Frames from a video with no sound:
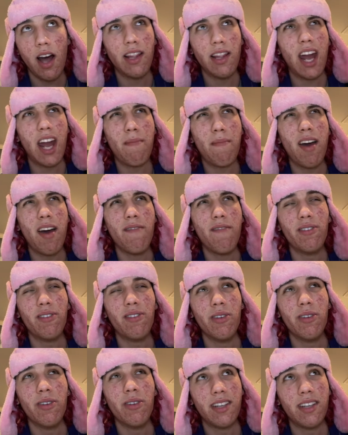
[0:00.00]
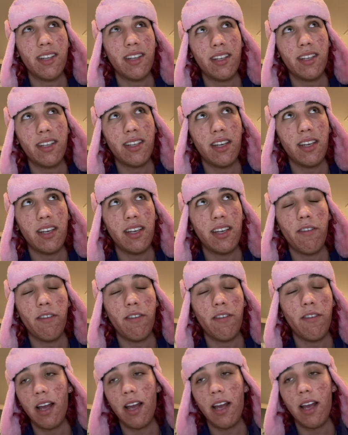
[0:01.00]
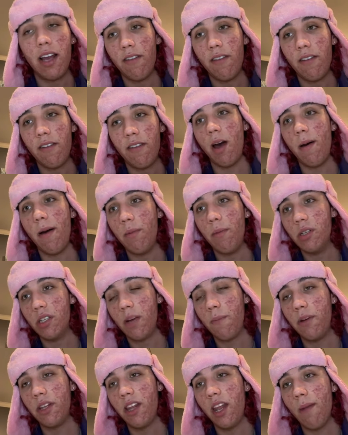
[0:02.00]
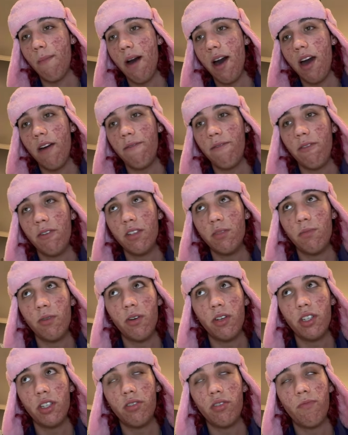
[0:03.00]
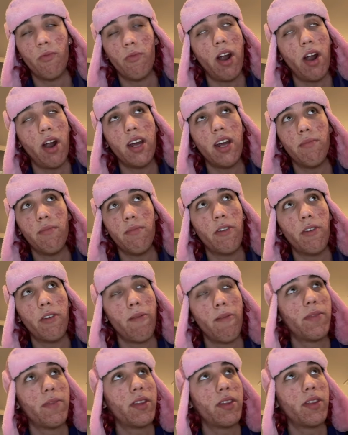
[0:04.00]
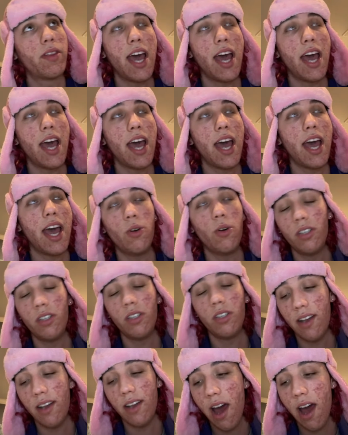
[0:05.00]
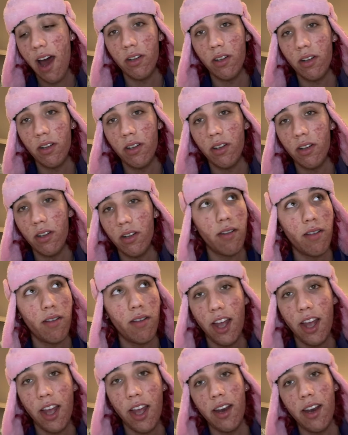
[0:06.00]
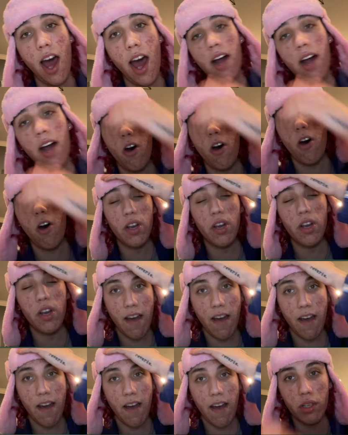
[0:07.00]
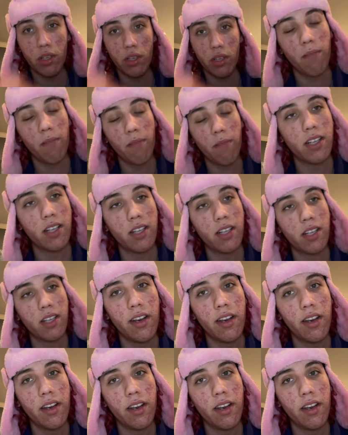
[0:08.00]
A lot of my influences, honestly, came from back then on my music. Put that in my headphones, bro, and just run it, bro, from 10 years old to now. And to the day I die, I'll always have music from my side.